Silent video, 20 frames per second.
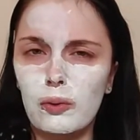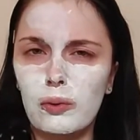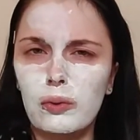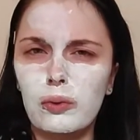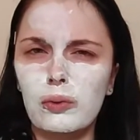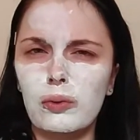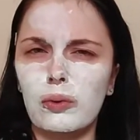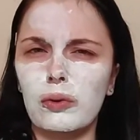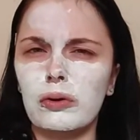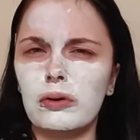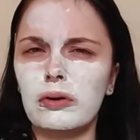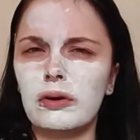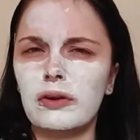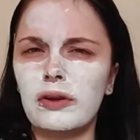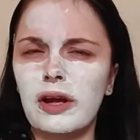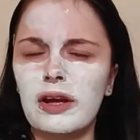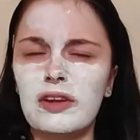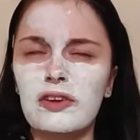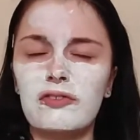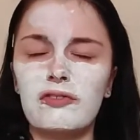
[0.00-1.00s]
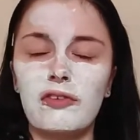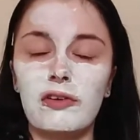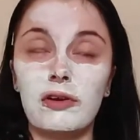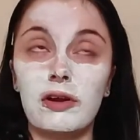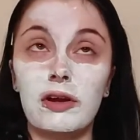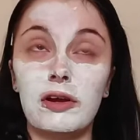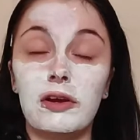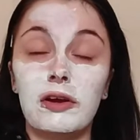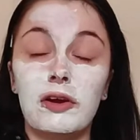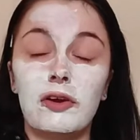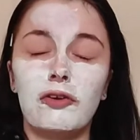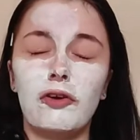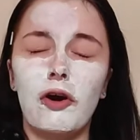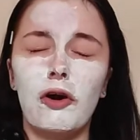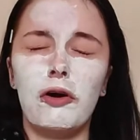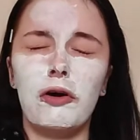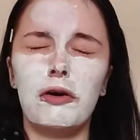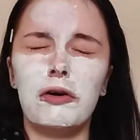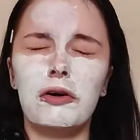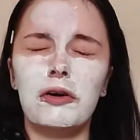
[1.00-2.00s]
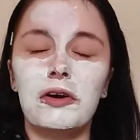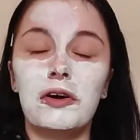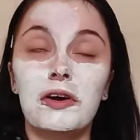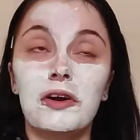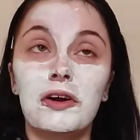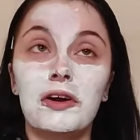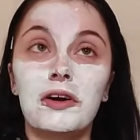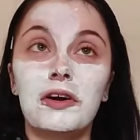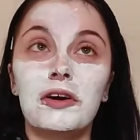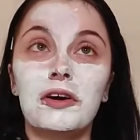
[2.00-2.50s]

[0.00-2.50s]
Oh, that is... I